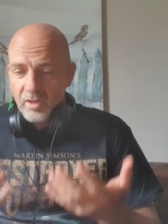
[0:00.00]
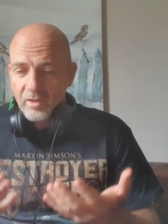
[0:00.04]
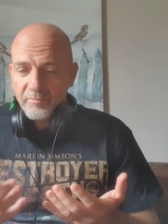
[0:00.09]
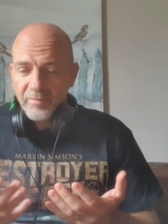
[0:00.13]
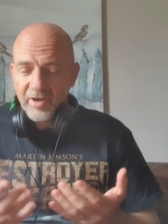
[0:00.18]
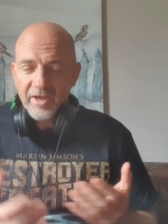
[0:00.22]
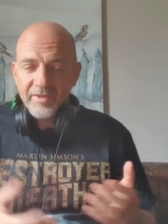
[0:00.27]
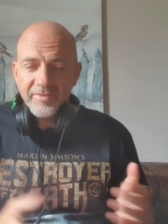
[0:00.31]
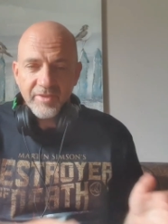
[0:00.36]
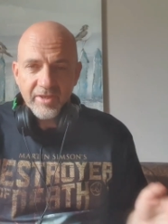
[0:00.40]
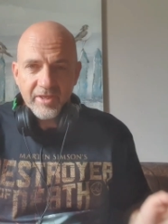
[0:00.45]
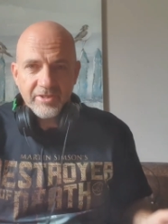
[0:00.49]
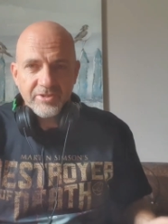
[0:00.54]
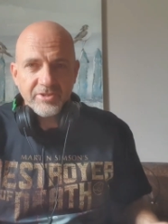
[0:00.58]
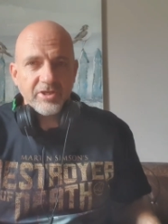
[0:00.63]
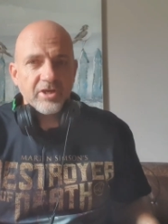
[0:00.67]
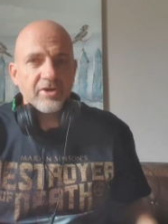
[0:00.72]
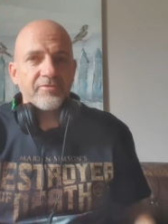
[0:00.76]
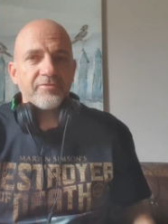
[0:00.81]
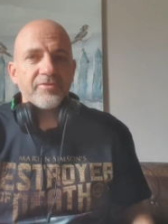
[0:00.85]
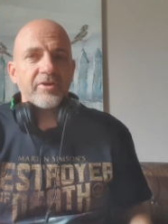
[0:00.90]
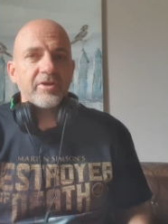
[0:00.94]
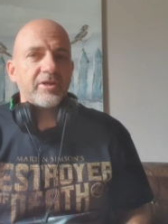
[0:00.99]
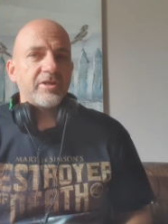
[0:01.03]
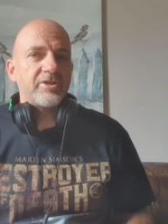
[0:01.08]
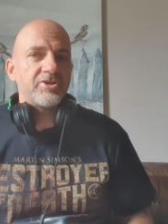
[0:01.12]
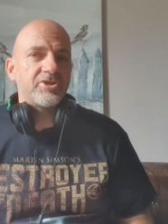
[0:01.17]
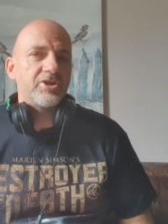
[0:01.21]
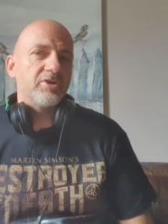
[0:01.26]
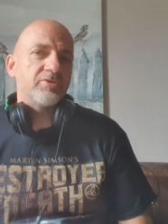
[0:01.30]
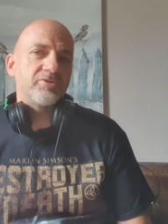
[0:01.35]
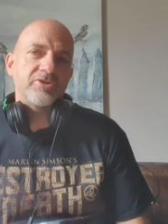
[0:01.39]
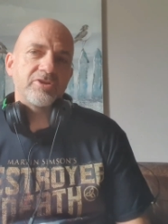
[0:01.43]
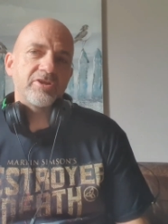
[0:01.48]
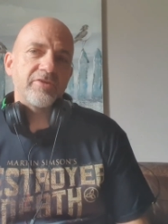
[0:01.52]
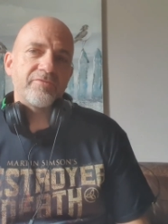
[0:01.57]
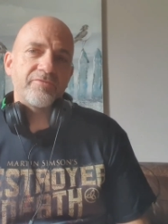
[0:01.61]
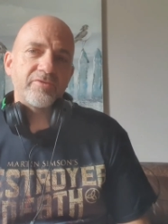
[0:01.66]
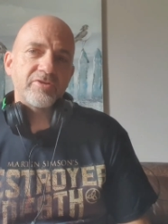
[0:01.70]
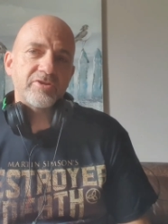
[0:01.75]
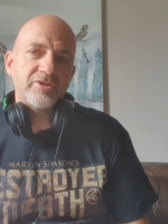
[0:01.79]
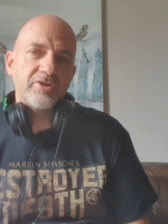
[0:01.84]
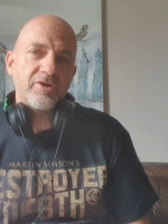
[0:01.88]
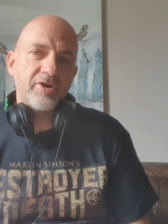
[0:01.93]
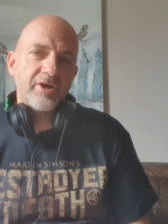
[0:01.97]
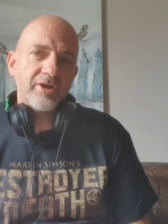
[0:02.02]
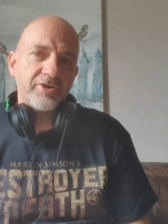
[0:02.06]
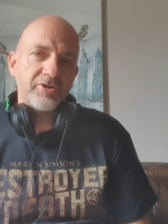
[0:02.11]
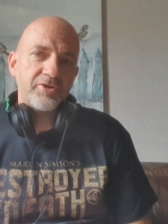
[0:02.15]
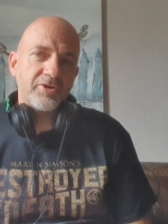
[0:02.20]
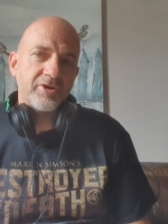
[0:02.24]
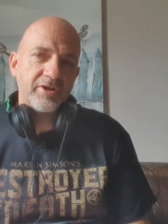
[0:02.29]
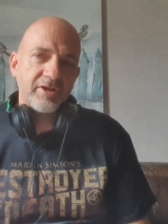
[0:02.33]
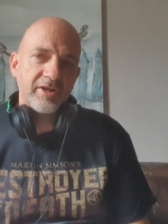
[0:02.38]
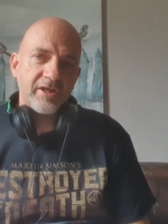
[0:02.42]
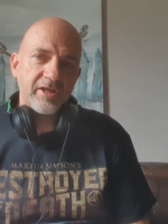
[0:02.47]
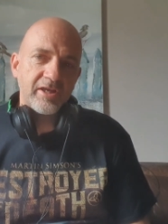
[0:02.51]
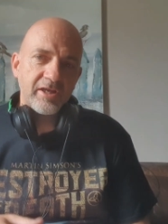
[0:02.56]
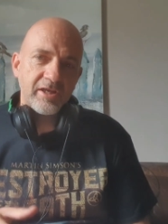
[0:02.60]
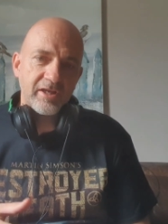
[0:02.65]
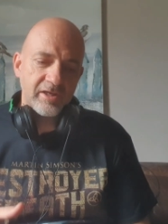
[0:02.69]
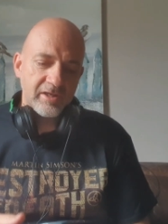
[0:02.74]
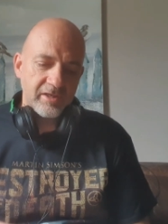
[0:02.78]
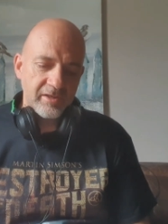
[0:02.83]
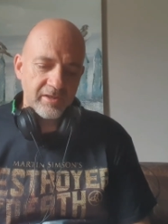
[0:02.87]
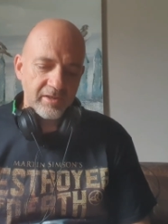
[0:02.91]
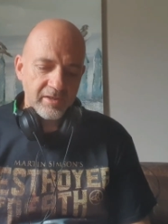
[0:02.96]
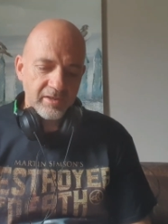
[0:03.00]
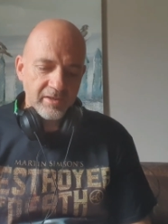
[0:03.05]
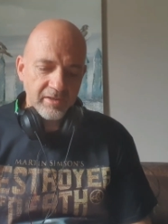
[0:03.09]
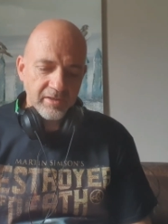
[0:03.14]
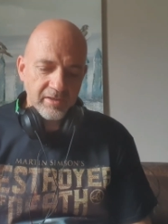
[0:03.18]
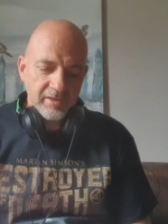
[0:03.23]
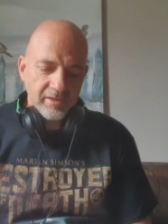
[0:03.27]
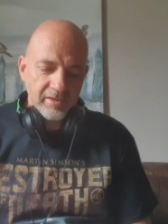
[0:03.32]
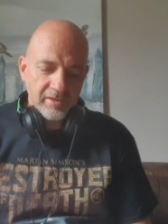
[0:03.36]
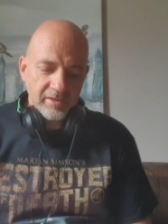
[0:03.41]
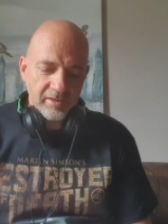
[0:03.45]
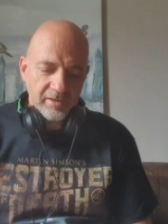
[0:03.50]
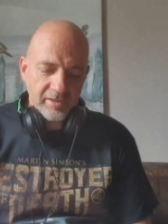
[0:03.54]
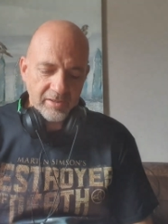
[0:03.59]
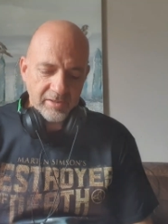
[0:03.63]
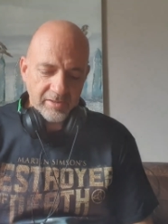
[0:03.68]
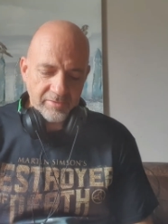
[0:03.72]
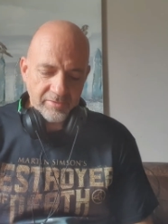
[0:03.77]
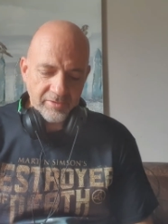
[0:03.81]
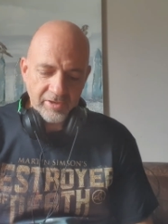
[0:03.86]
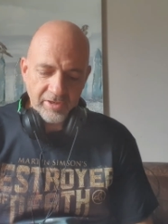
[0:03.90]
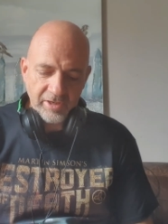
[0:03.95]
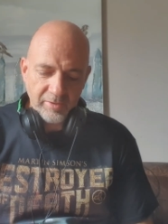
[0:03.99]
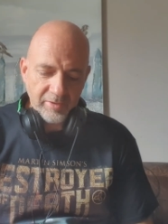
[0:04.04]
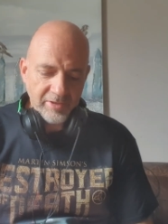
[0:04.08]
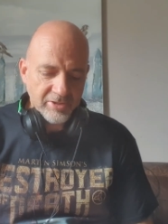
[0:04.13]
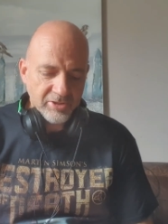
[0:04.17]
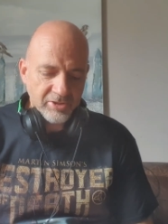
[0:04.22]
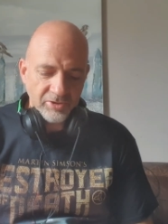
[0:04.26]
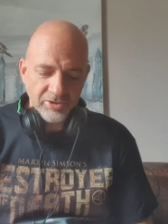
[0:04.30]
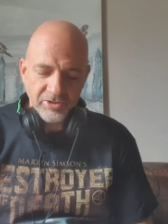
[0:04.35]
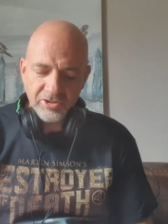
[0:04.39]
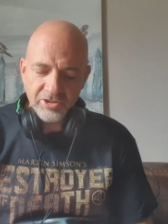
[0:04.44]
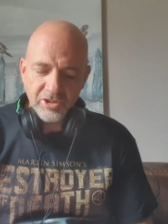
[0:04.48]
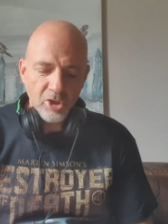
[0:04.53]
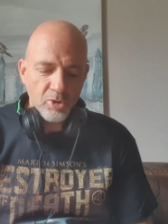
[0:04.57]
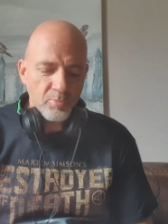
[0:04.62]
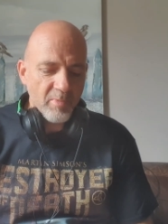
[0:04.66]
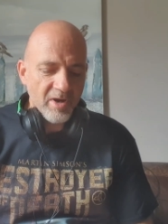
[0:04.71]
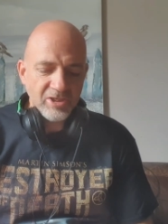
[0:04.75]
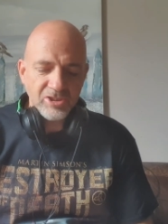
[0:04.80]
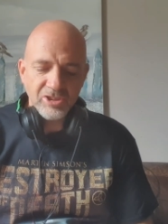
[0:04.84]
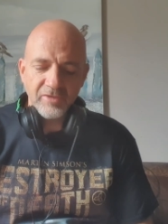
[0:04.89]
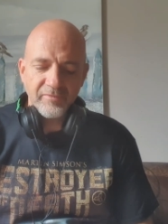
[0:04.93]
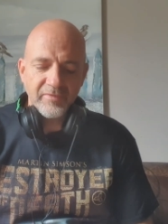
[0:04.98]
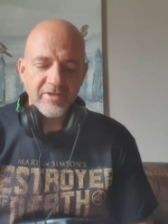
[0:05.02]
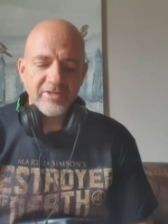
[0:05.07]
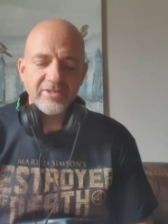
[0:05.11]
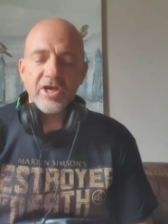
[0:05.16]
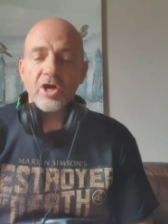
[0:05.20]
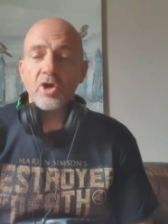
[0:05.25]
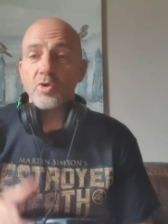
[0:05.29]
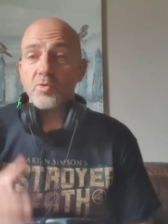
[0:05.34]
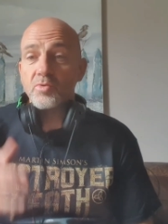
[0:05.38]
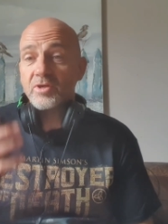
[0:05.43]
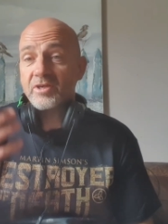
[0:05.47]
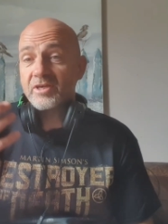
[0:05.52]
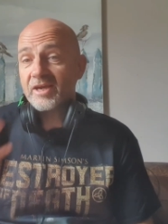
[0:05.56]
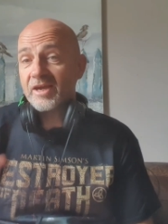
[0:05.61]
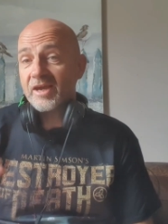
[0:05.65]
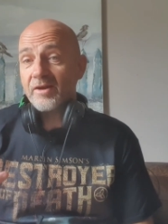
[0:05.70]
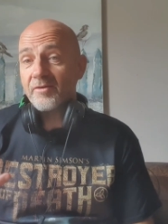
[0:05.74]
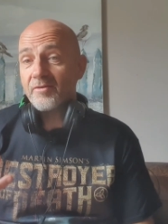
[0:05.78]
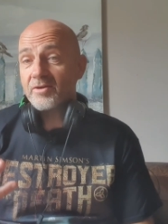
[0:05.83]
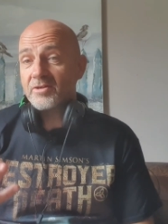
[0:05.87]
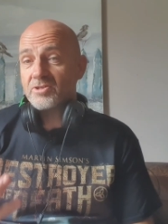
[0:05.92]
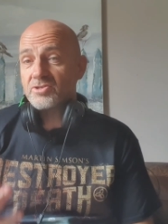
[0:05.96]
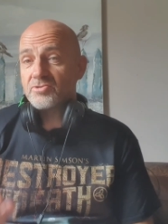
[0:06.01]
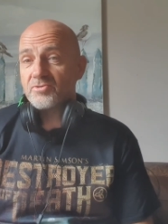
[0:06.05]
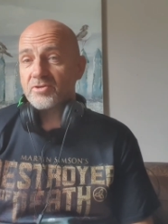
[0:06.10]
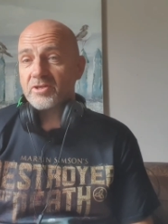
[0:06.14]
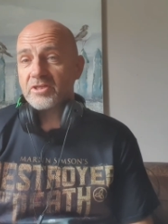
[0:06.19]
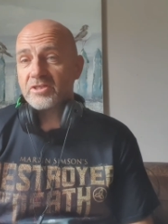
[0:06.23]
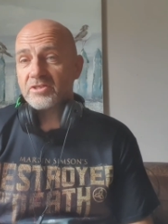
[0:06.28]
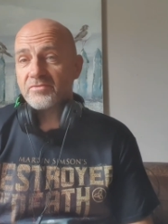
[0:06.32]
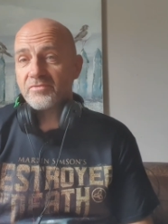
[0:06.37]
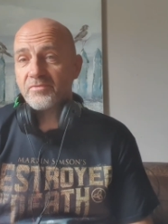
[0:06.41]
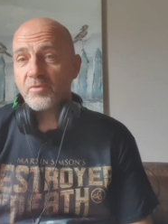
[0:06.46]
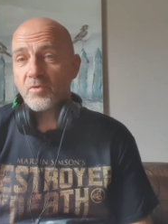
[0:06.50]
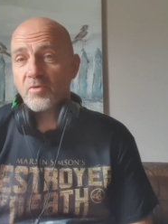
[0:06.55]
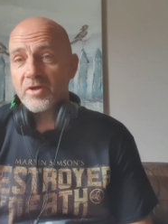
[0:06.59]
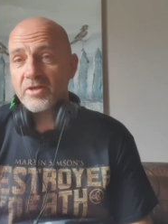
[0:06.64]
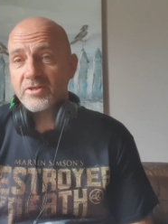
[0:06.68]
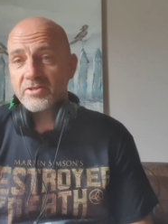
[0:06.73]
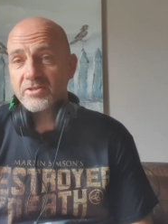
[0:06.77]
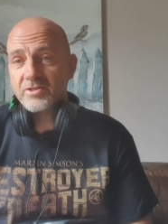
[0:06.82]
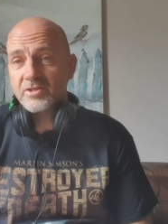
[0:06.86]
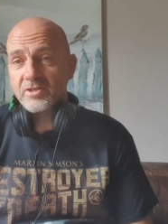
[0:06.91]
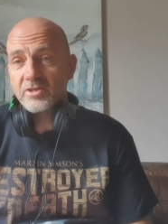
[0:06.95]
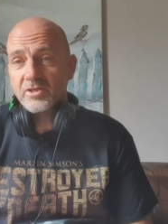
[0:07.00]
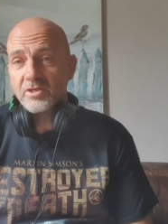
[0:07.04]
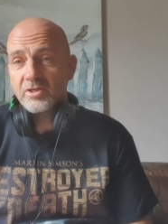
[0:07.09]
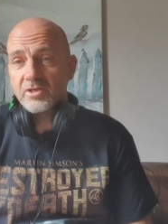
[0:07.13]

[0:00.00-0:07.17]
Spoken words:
But in this, I think he shows a different side. You can hear, you know, he's got so much of his own character and his voice.